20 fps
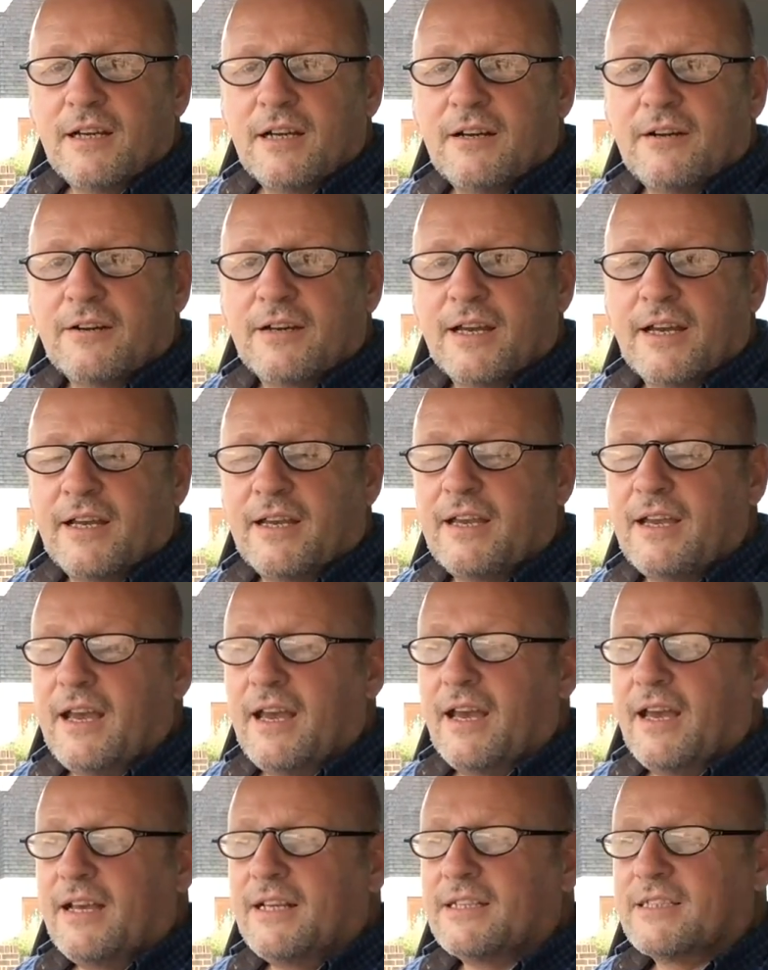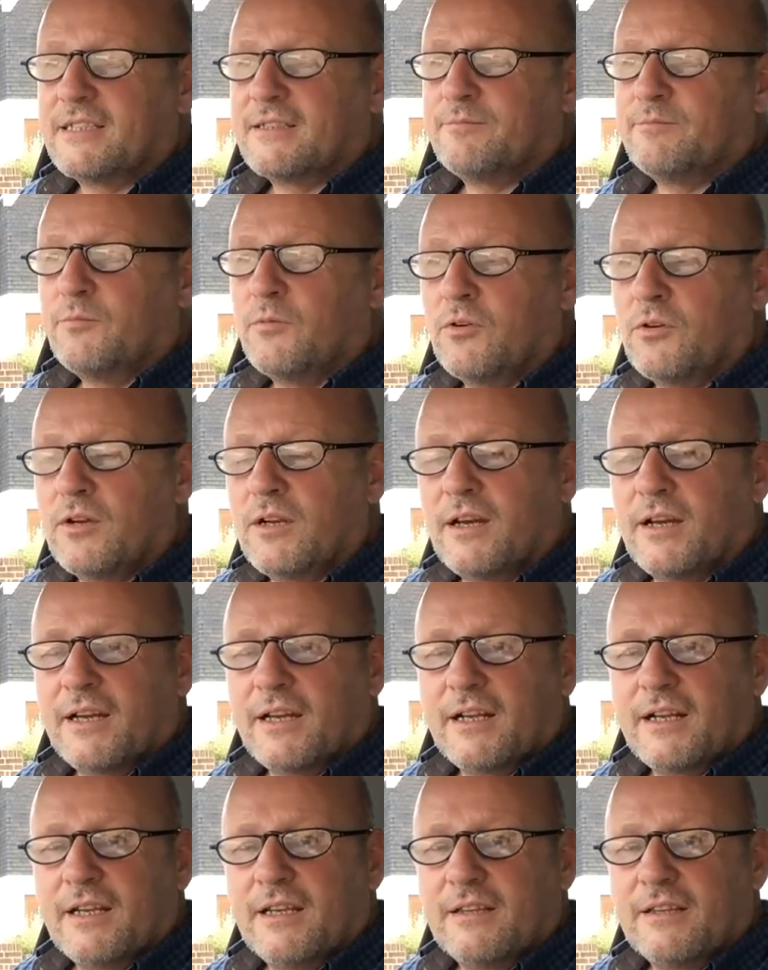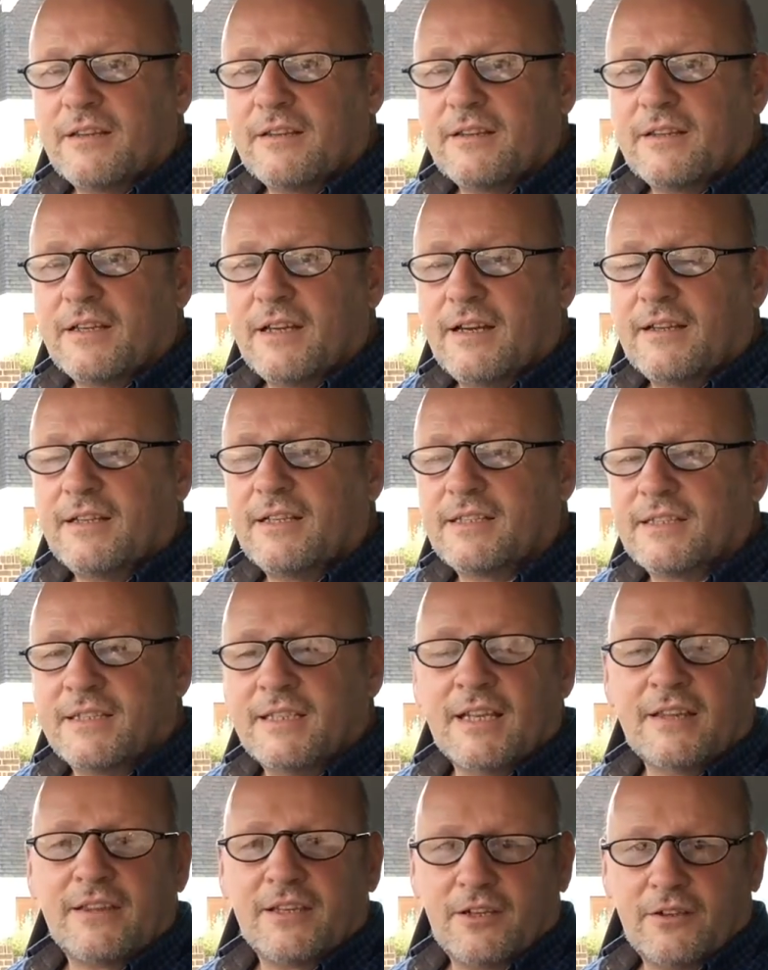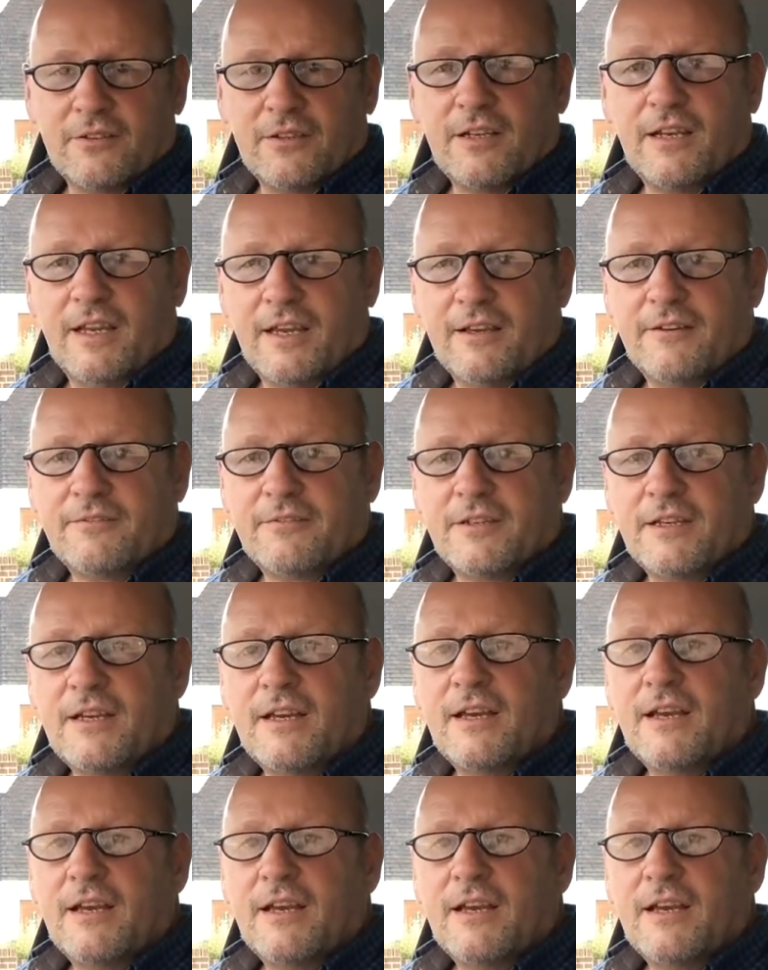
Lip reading: okay, it's more likely that, and there's nothing on the left,